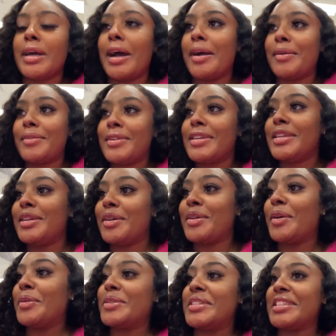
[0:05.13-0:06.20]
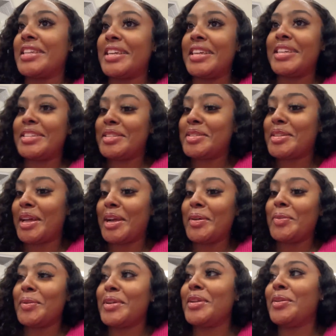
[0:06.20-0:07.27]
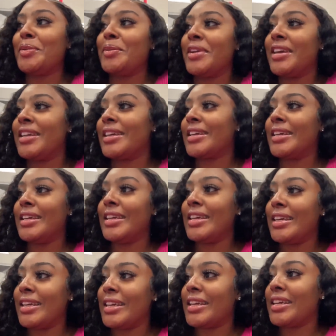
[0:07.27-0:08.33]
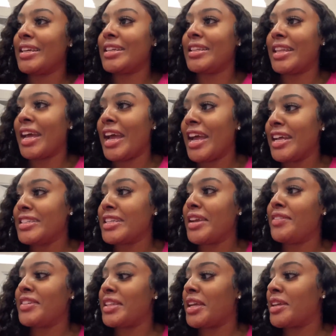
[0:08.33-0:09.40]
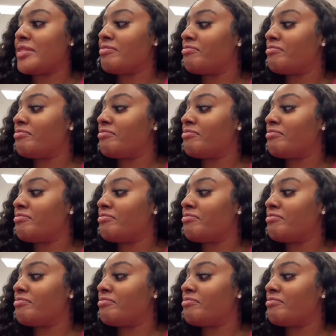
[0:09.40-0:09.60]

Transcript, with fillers: really don't know what to get. Like, what do you get a kid that has everything?